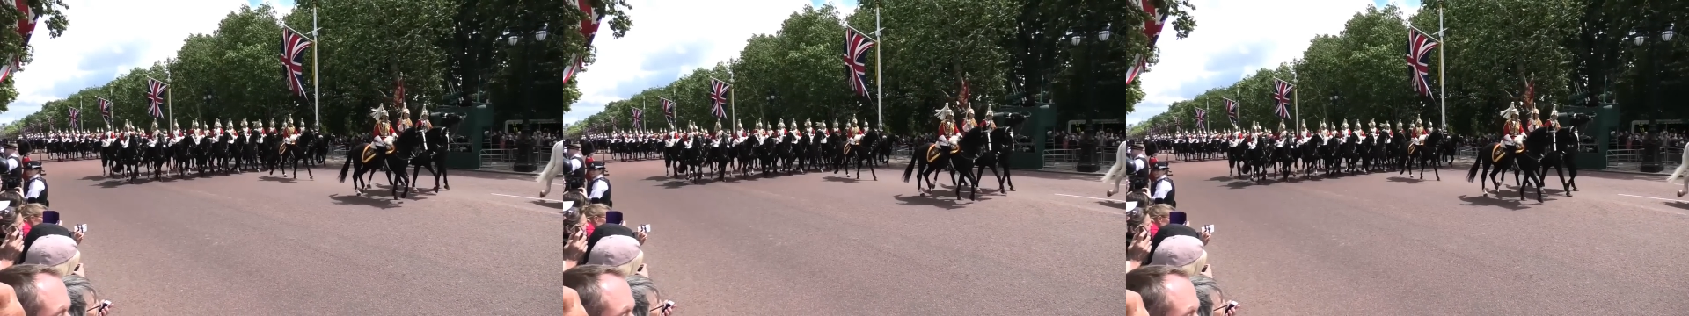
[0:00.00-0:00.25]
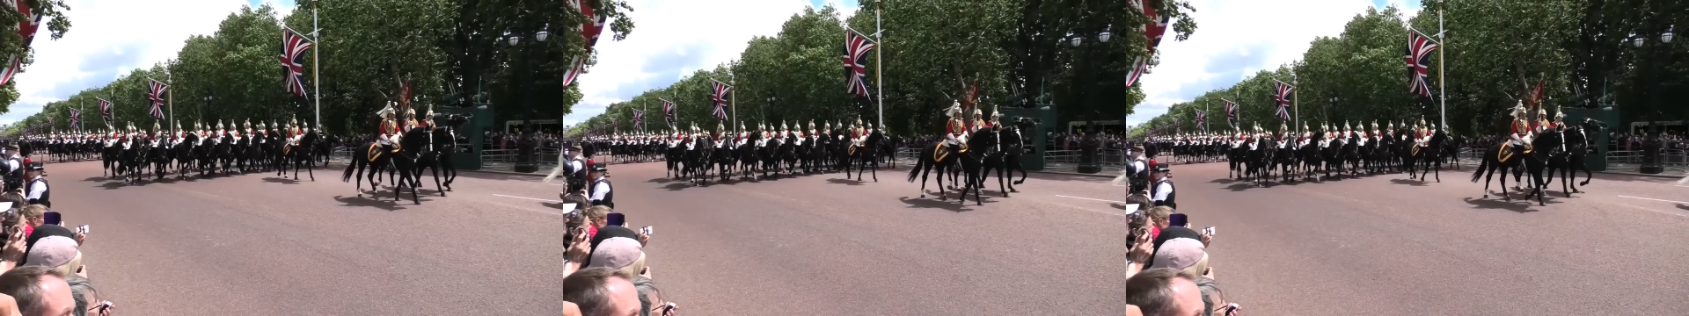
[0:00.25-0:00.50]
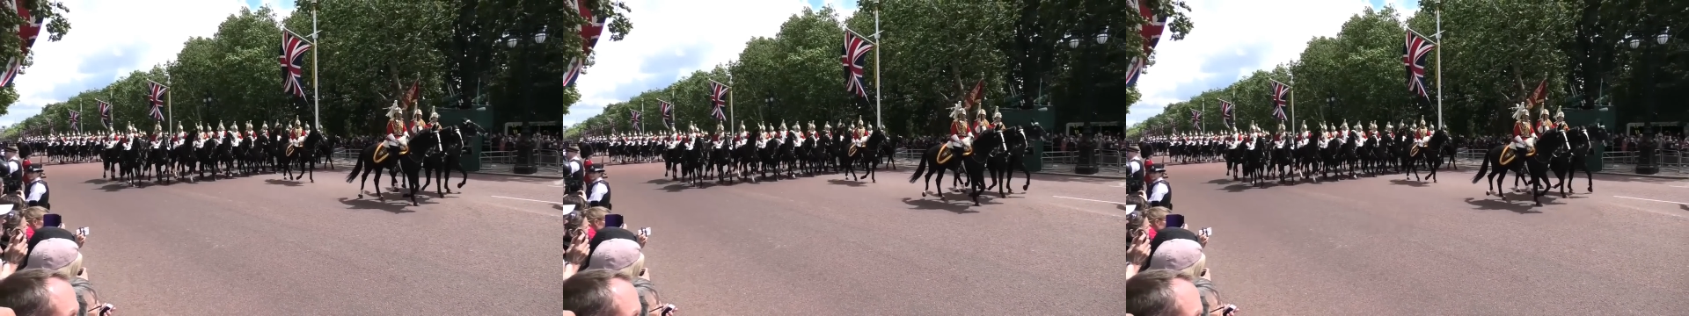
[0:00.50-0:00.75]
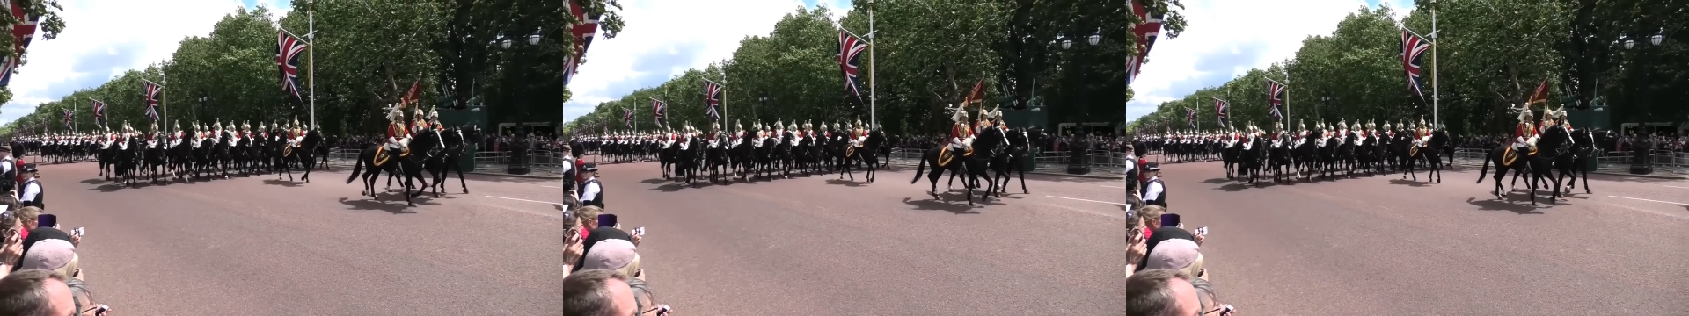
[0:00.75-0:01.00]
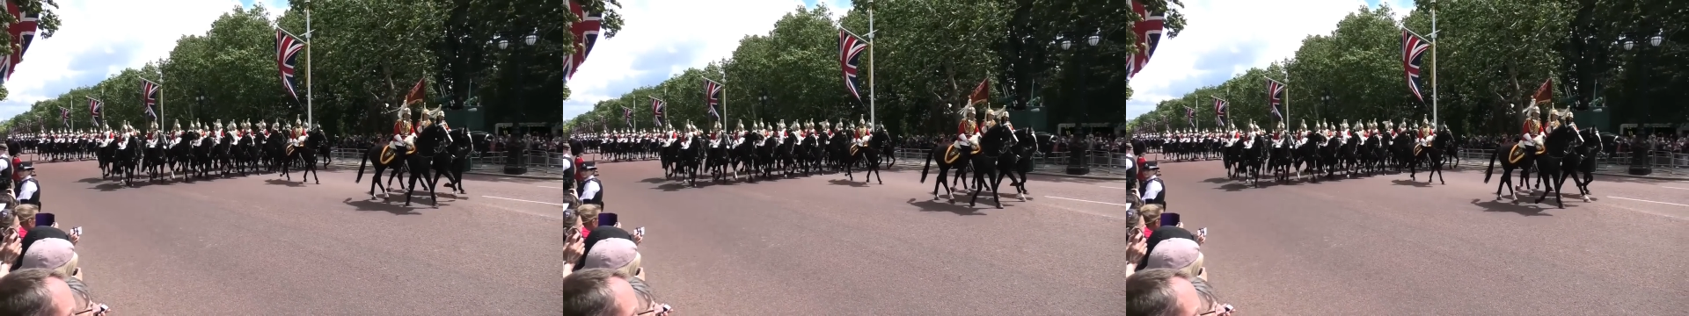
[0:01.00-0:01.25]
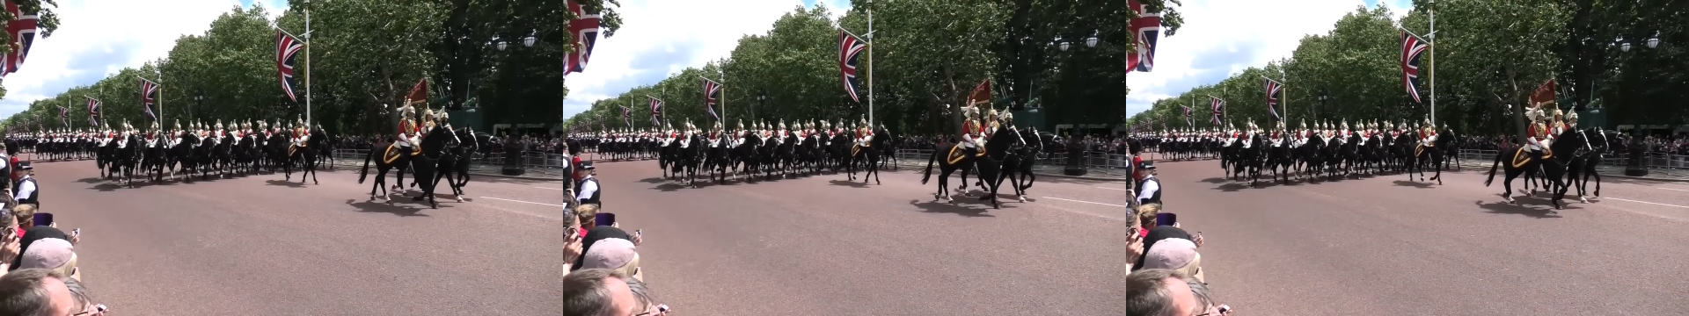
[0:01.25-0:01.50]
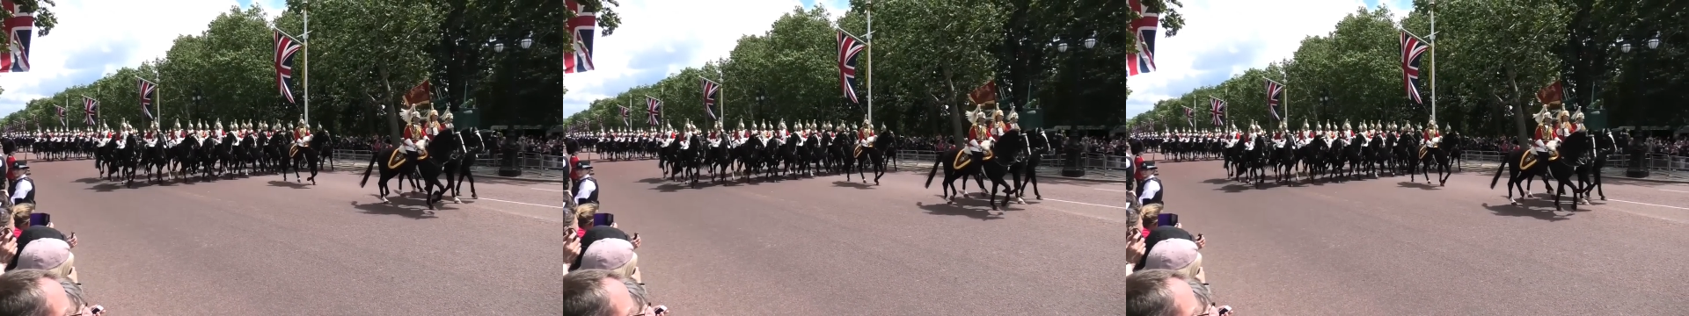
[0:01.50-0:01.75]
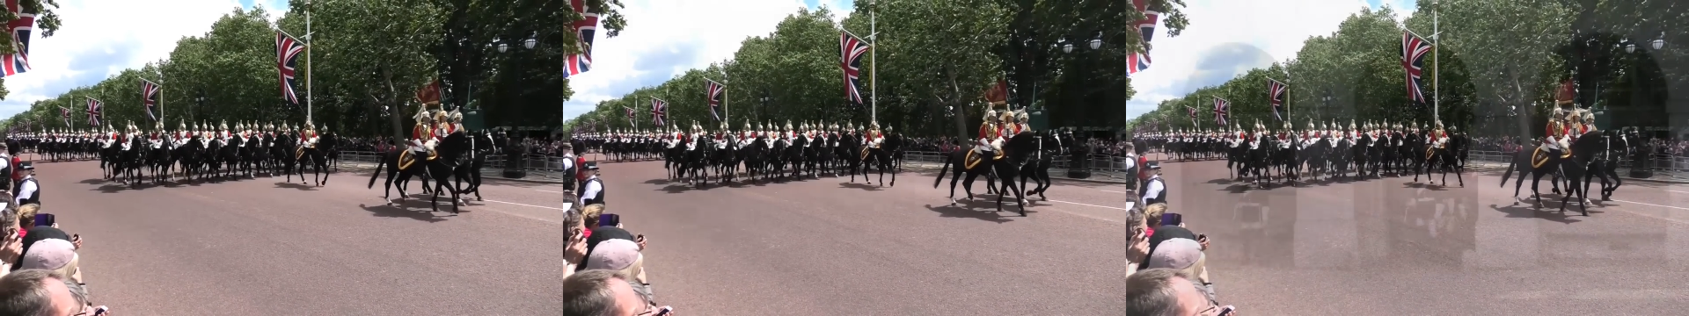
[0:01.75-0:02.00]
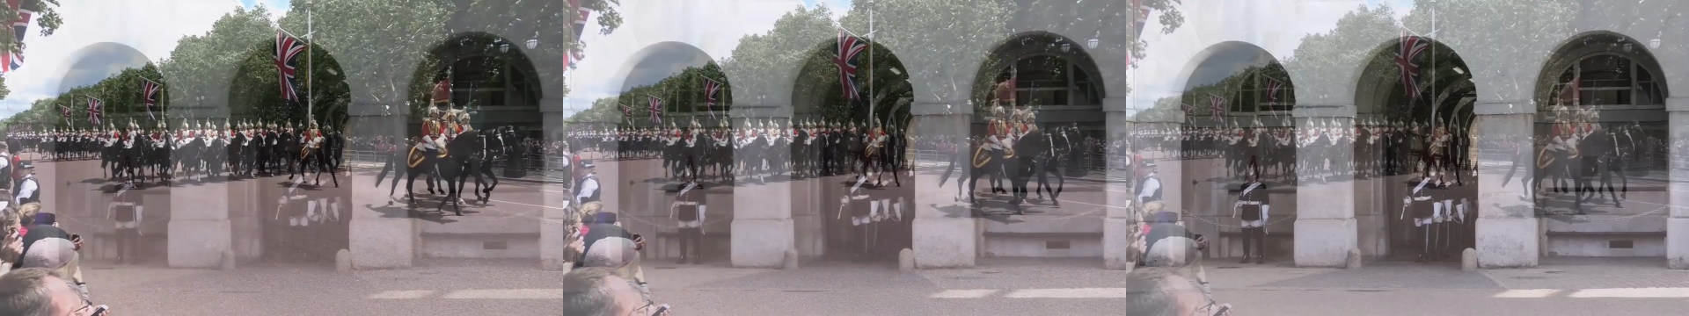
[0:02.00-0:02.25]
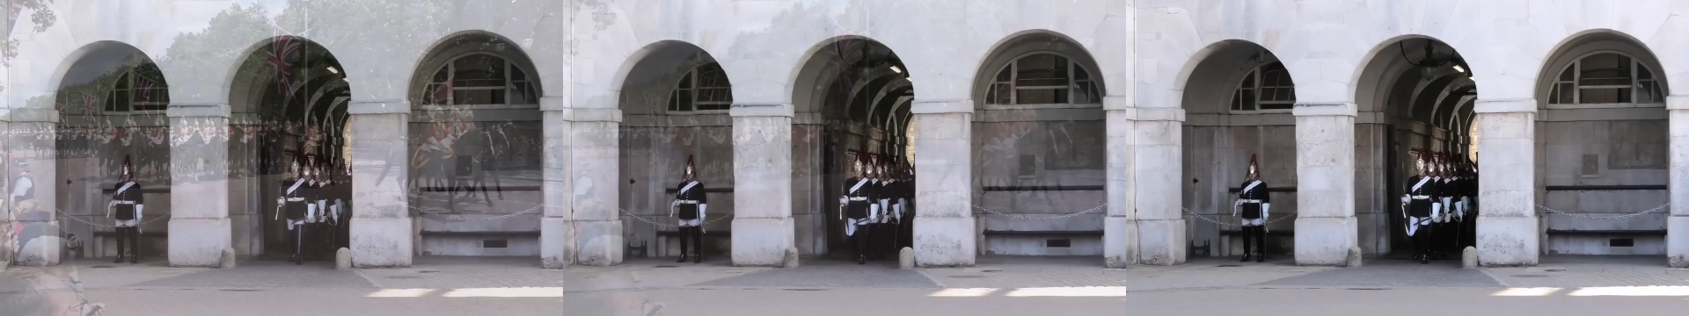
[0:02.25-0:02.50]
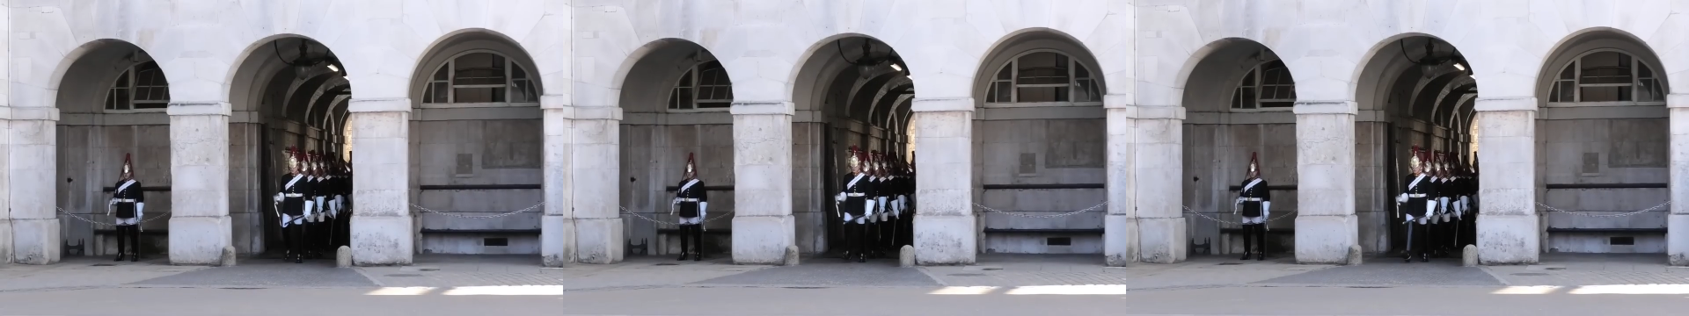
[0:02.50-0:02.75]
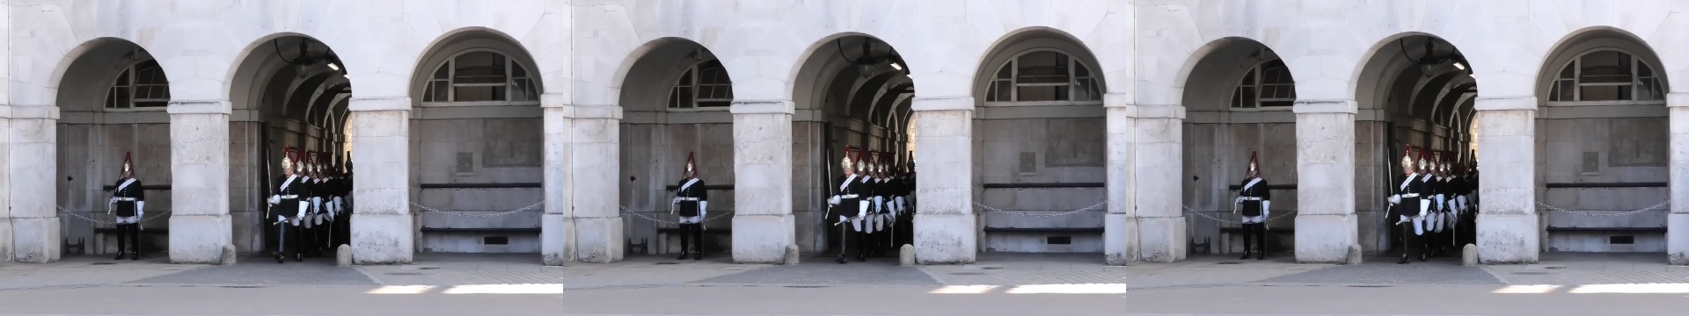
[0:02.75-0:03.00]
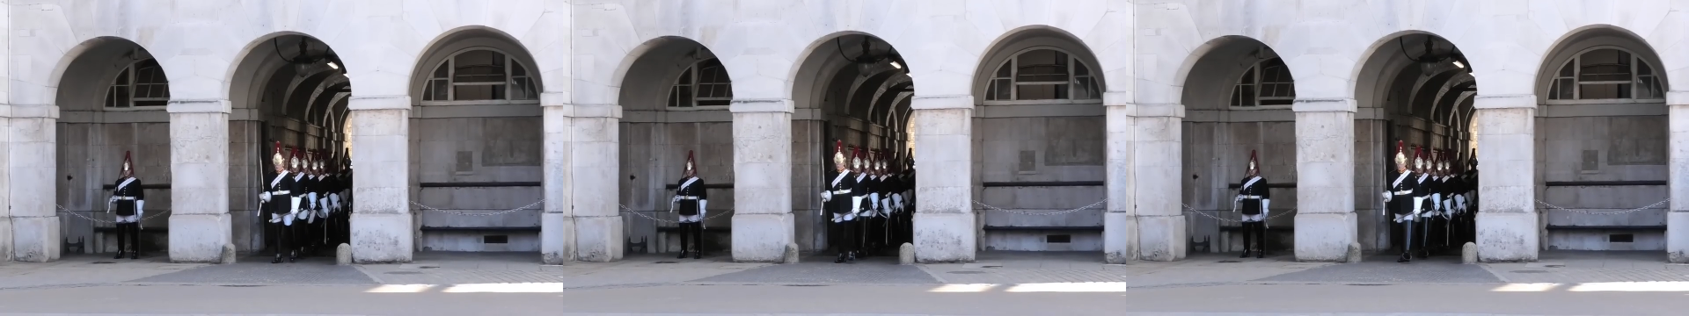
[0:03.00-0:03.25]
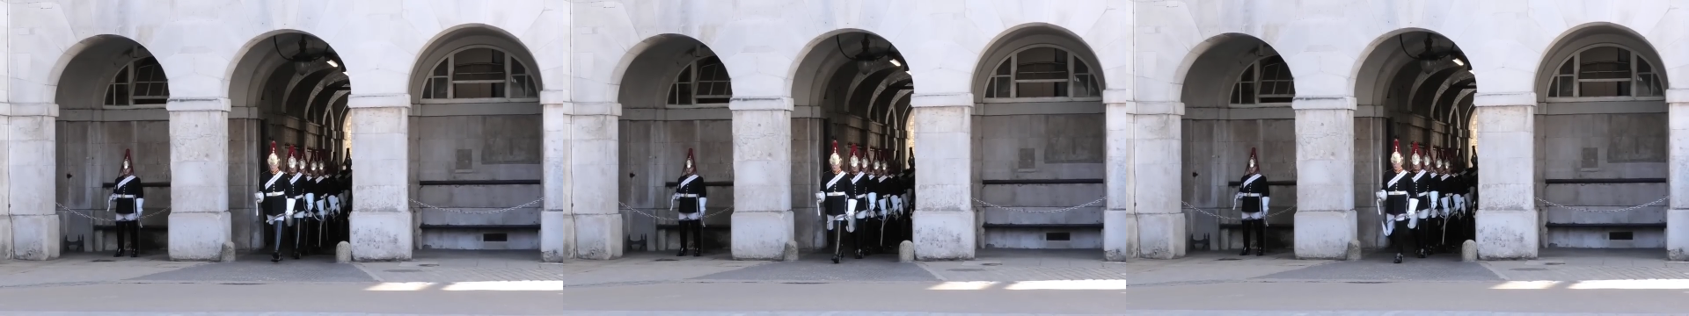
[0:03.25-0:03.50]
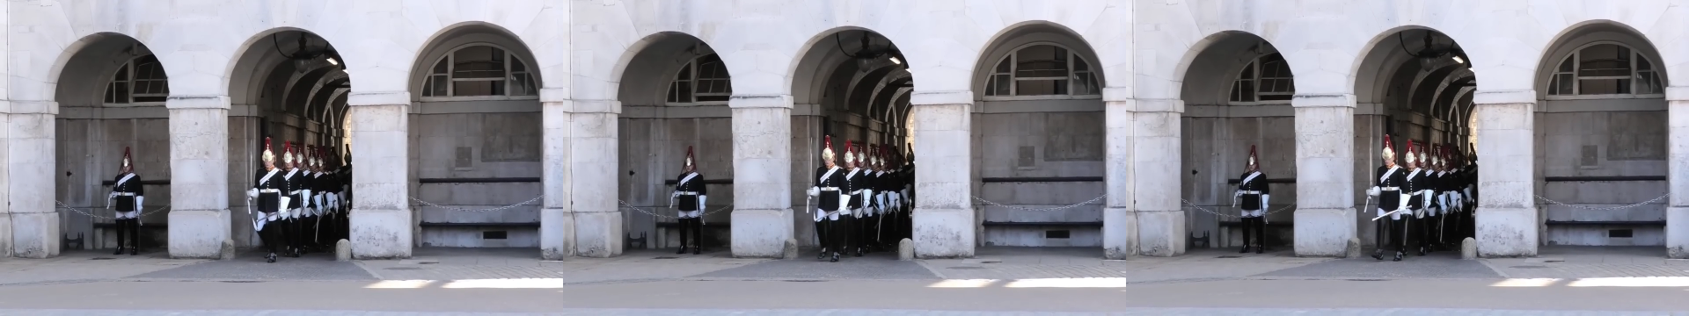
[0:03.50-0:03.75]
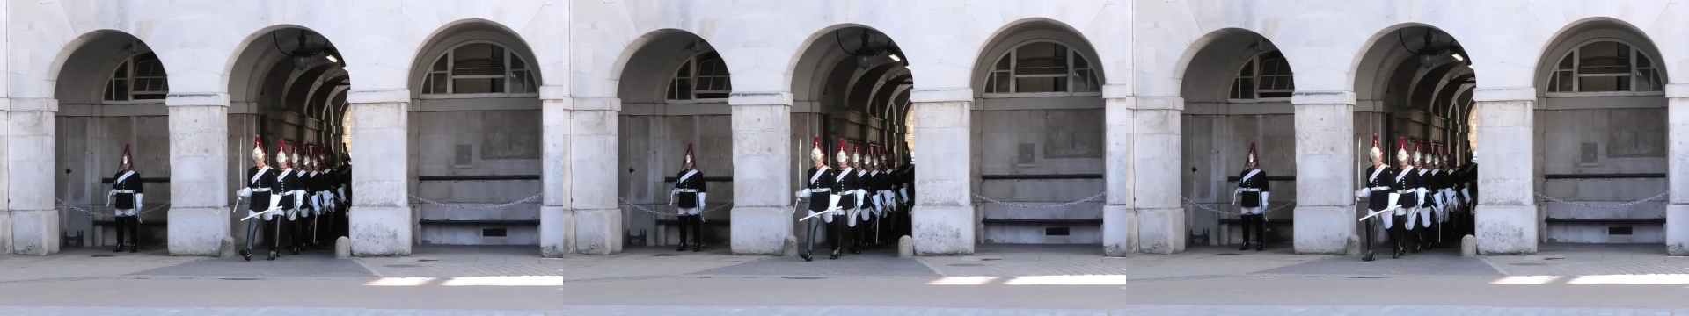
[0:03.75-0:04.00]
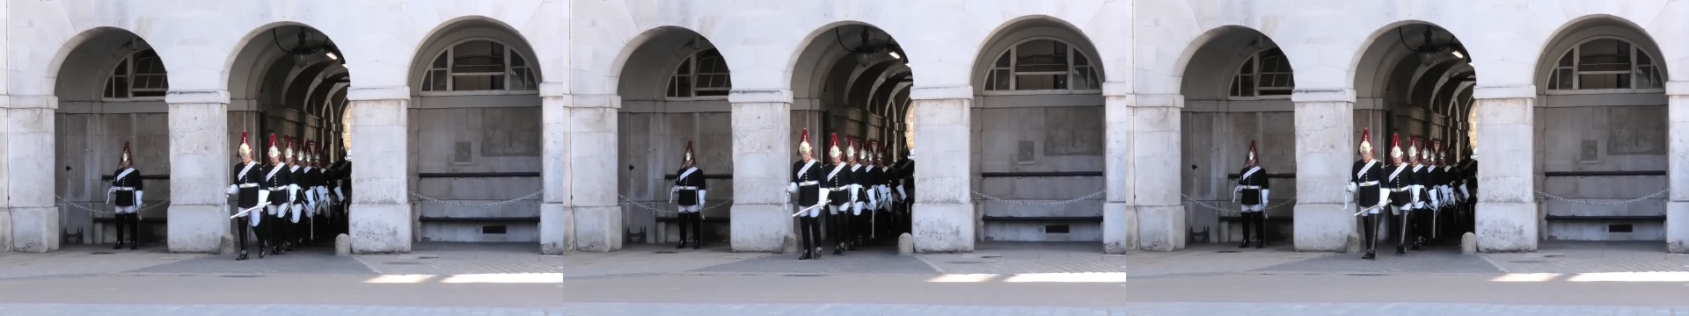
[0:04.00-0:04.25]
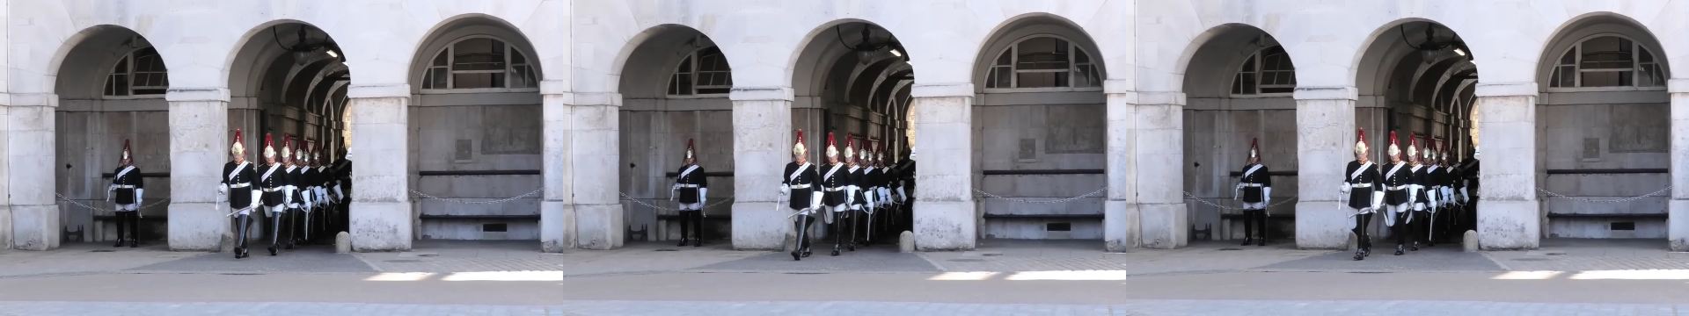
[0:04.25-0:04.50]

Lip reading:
(no speaker visible)